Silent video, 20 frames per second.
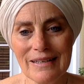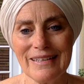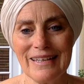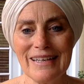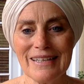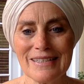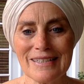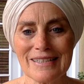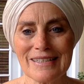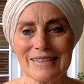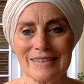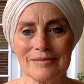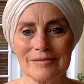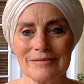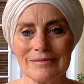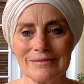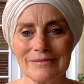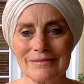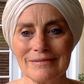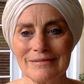yes.
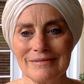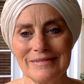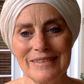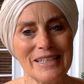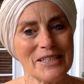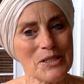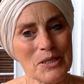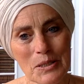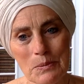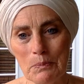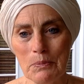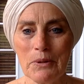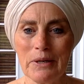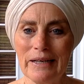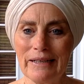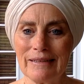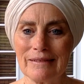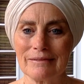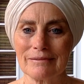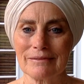It's
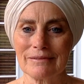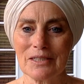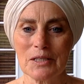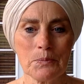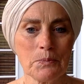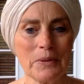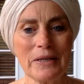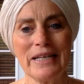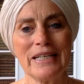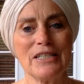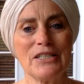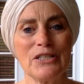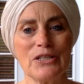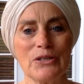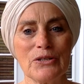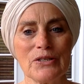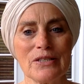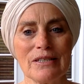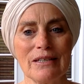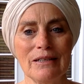spring. Spring into
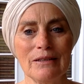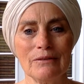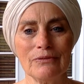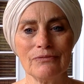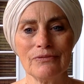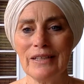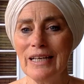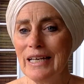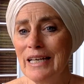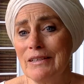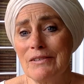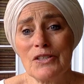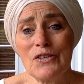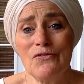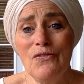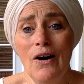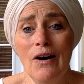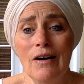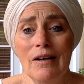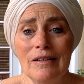yourself. It's
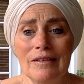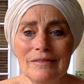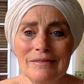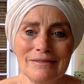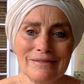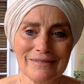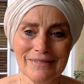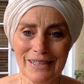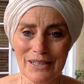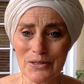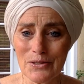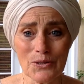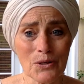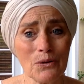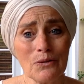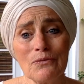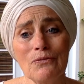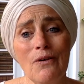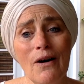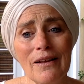fall.
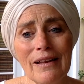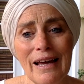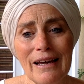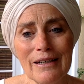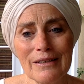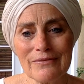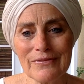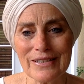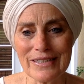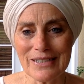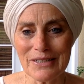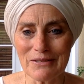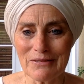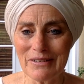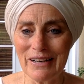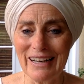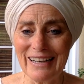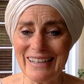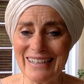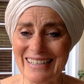Don't fall out of it,
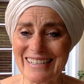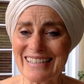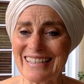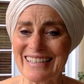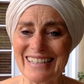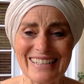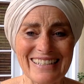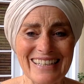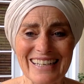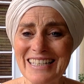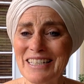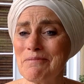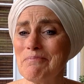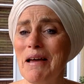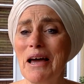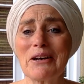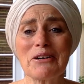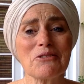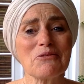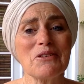right? It doesn't
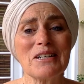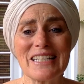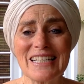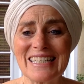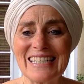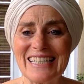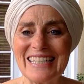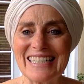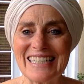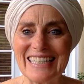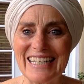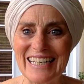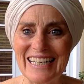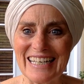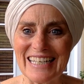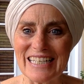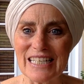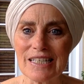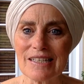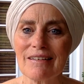matter what season it
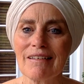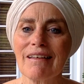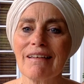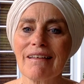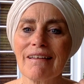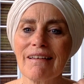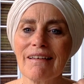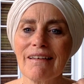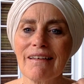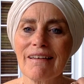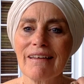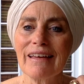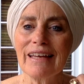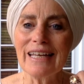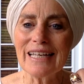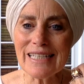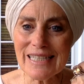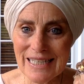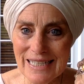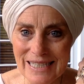is.
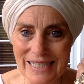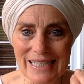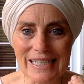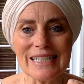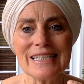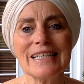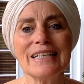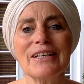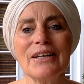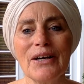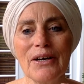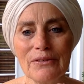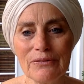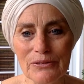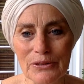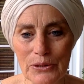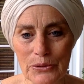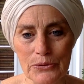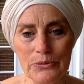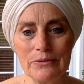It's the season
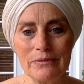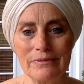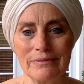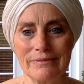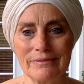of you.